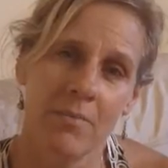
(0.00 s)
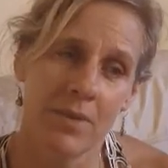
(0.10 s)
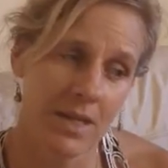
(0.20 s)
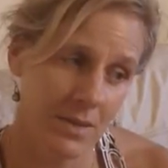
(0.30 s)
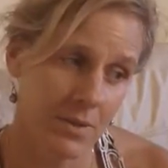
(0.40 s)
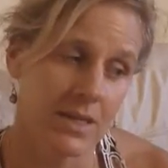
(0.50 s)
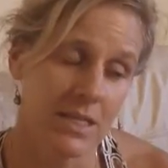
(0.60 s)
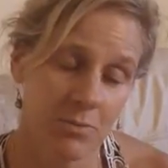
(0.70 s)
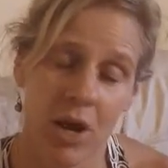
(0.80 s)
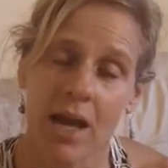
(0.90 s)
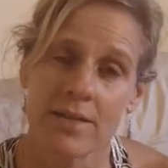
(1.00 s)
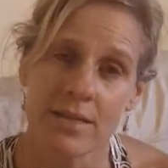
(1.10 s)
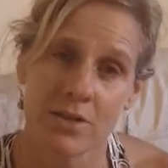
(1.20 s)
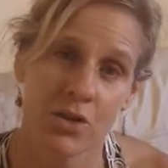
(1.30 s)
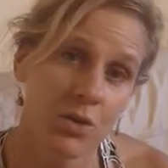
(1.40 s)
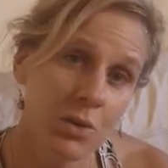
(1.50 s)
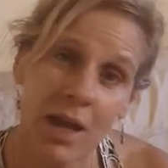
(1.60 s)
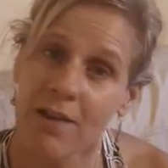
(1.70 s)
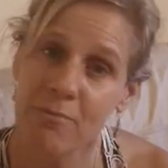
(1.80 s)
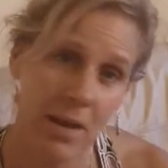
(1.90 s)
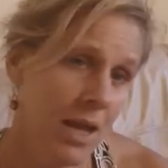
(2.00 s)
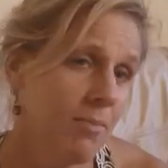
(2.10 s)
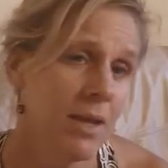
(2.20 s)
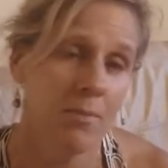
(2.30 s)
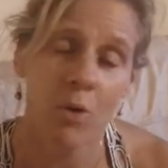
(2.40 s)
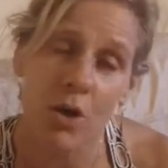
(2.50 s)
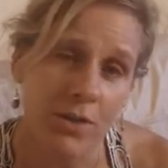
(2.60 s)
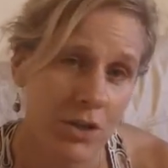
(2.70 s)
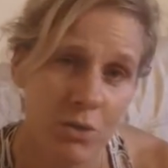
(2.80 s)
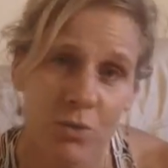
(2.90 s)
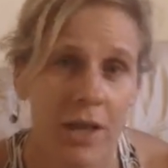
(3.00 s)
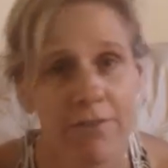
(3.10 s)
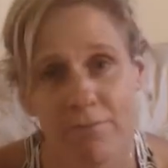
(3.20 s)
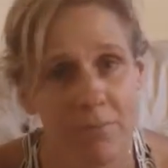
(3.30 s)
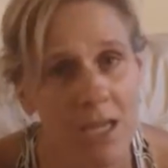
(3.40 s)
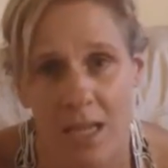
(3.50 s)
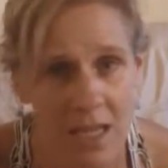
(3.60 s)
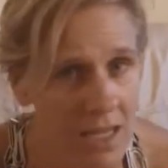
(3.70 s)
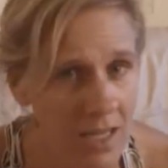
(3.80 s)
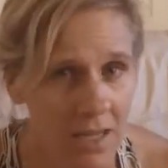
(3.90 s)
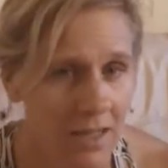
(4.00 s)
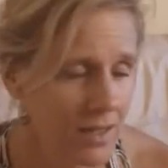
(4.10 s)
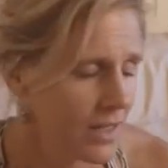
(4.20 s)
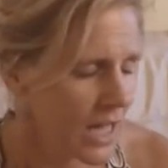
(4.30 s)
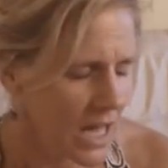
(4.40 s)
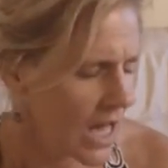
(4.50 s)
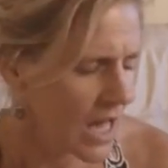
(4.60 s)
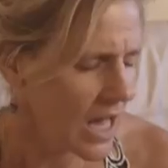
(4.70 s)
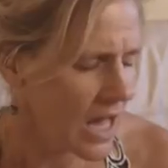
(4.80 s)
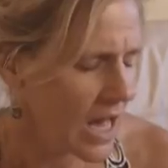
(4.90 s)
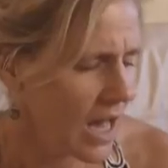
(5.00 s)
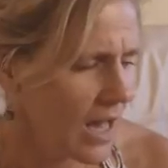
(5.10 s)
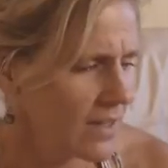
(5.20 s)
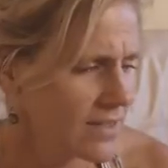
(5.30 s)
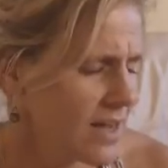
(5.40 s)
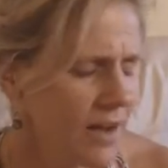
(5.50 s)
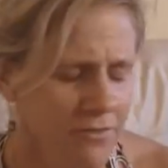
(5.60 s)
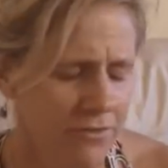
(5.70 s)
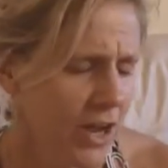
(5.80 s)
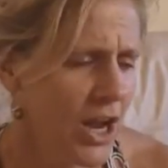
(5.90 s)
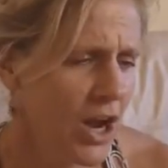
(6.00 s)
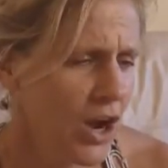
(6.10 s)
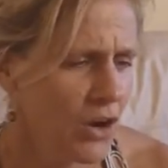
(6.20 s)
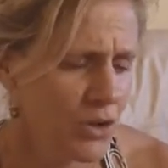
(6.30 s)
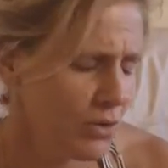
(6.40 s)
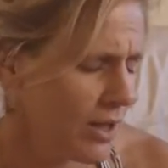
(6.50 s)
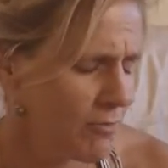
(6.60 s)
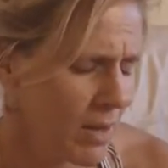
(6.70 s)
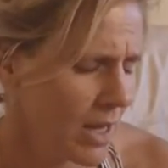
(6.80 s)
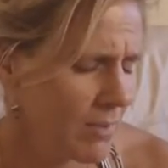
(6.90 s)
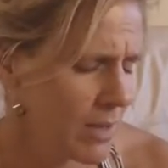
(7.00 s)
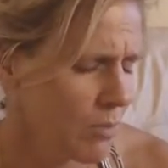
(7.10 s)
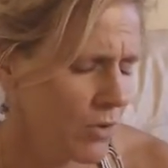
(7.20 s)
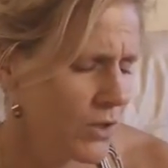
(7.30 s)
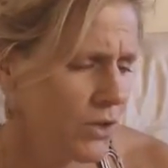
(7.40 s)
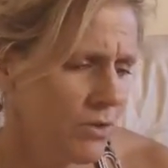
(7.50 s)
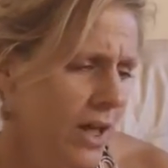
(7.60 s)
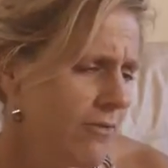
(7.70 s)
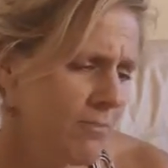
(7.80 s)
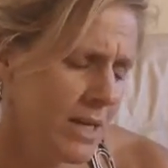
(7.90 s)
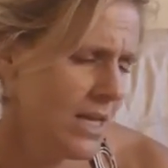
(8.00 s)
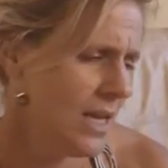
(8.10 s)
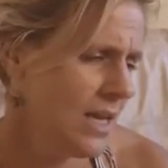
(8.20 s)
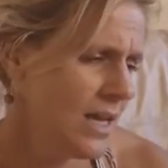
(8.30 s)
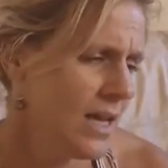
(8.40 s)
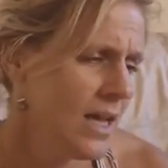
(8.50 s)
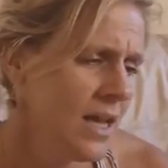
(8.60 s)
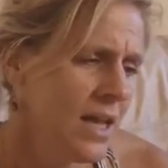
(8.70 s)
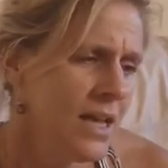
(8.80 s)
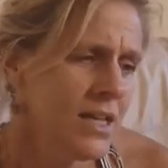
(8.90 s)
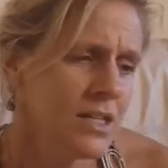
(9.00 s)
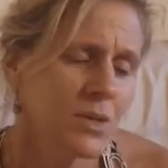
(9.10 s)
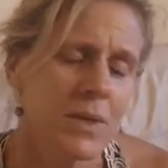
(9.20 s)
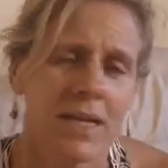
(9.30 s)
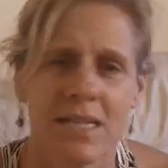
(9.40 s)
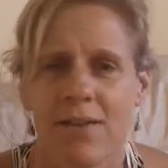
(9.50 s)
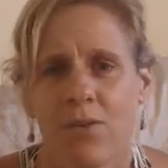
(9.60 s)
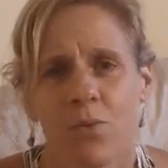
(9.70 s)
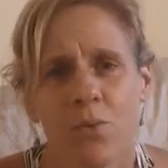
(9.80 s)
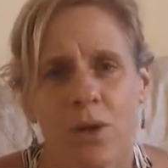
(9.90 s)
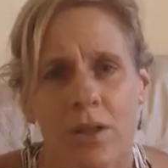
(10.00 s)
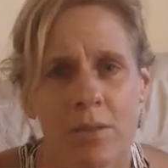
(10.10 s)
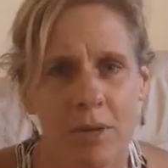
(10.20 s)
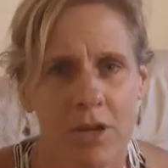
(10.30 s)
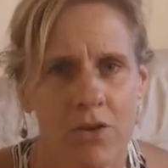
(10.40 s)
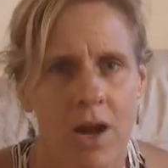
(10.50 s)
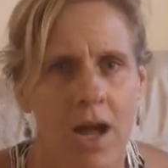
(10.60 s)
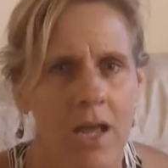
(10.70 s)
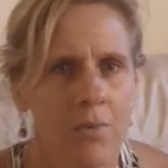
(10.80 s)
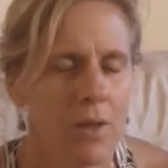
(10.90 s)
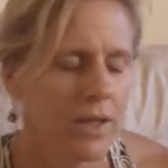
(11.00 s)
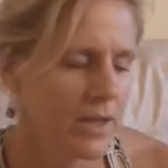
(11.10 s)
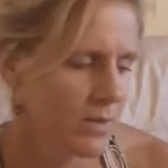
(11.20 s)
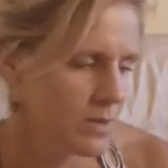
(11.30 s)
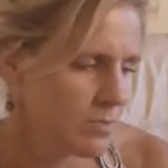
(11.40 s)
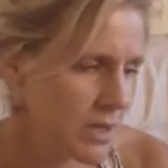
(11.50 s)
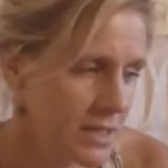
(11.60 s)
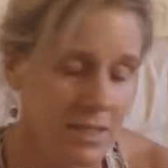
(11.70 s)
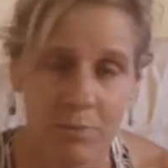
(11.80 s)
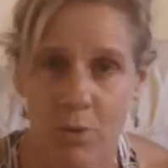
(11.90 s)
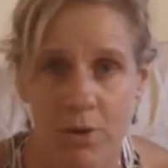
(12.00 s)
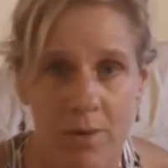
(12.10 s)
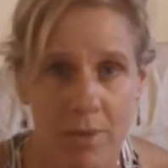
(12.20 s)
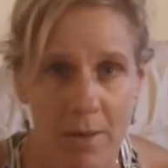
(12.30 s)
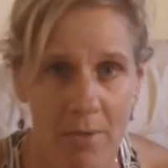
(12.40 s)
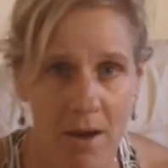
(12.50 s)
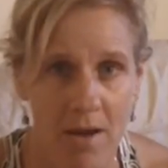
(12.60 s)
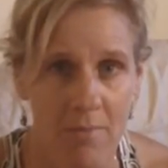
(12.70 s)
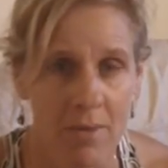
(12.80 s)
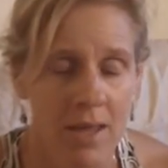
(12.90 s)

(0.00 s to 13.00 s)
he expressed, you love baby more than you love me. It's not fair. You love baby more than you love me. So he got to have a really big cry while he was being supported by mom.